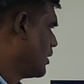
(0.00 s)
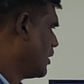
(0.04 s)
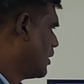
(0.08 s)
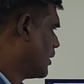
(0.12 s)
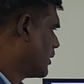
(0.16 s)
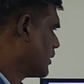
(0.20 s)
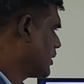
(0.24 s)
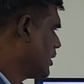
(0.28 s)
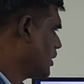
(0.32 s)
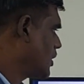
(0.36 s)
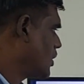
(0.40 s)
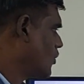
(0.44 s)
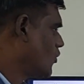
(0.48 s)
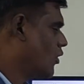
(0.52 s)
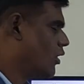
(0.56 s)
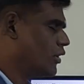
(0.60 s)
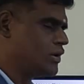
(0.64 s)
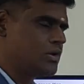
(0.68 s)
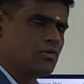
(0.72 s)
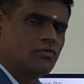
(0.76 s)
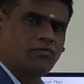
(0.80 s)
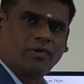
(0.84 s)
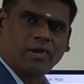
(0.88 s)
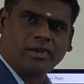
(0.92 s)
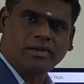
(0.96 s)
Here you want
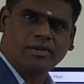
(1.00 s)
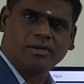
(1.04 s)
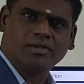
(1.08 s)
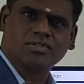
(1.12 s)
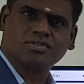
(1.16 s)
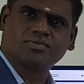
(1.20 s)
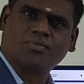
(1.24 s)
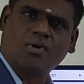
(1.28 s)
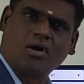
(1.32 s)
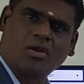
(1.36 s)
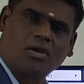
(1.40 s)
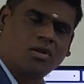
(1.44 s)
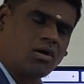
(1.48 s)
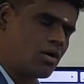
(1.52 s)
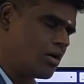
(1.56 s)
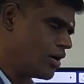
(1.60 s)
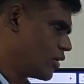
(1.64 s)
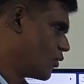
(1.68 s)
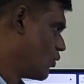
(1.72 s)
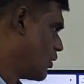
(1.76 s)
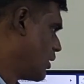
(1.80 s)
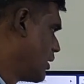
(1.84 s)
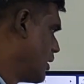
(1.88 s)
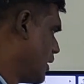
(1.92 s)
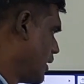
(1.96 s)
to find small r
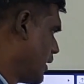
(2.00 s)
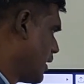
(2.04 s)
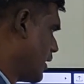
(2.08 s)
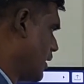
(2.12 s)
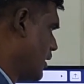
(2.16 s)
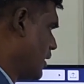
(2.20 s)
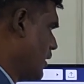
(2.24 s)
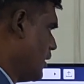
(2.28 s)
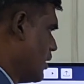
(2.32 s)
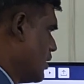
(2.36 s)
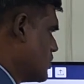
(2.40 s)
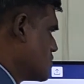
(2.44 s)
only.